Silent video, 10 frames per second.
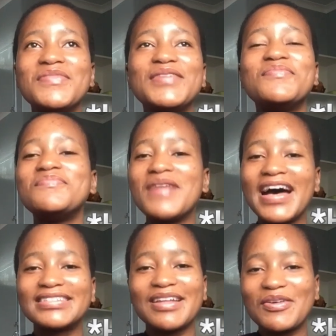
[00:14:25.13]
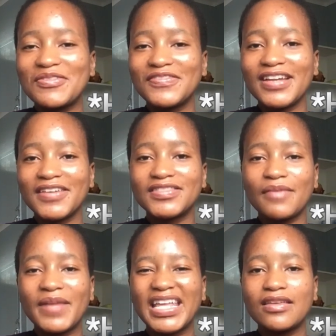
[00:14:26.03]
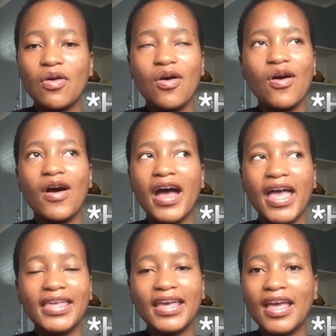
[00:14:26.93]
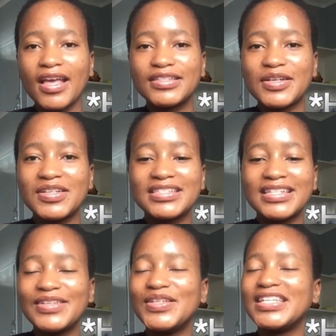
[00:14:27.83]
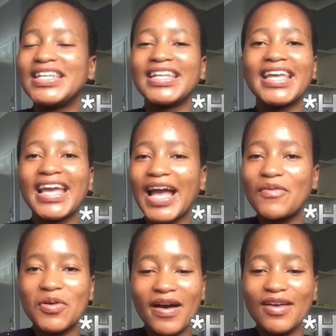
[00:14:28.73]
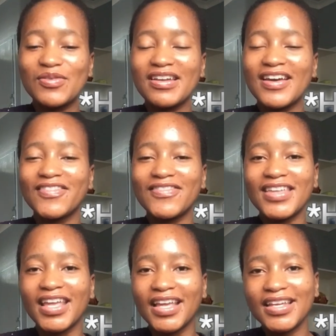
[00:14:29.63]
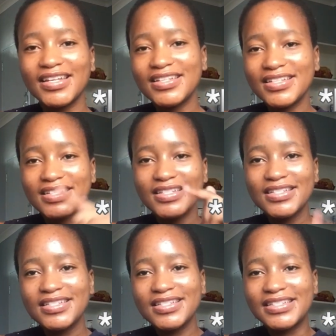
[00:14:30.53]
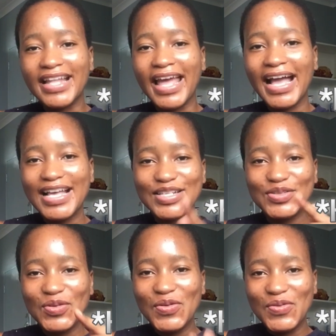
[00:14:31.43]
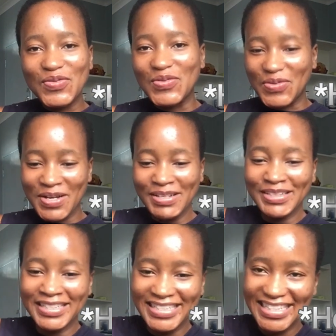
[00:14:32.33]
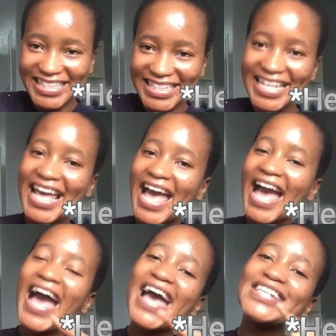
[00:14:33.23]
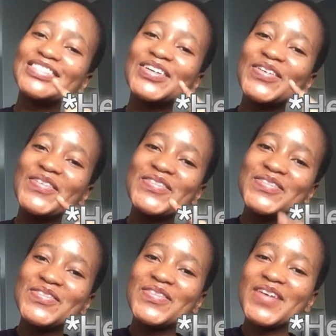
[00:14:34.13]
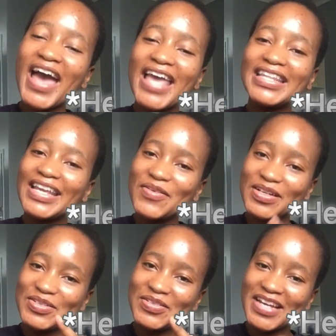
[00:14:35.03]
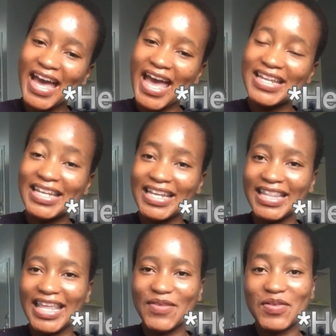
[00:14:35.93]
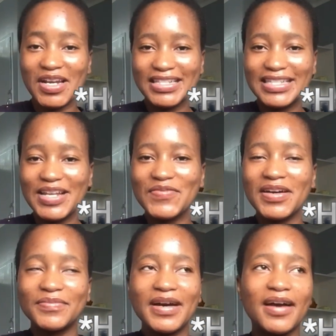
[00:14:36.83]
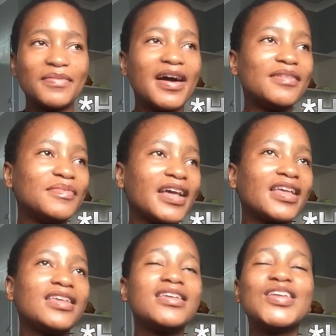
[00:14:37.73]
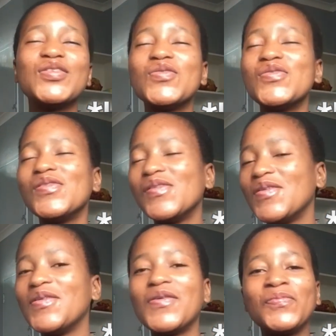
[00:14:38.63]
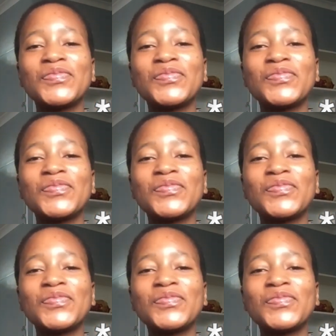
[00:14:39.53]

he burst out of laughter. I'm like, yo, okay, so when say yin again, why are you laughing? She's like, I saw you hiding what you were hiding there. I'm gonna tell my mom. I'm like, yo,